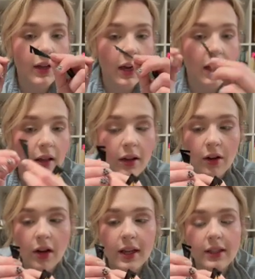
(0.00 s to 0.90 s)

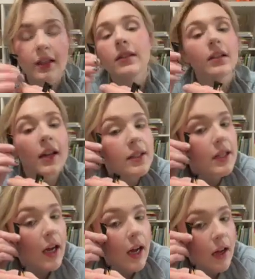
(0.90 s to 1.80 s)
eyeliner is it does
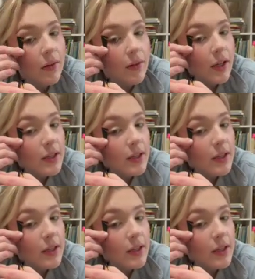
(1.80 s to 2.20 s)
have a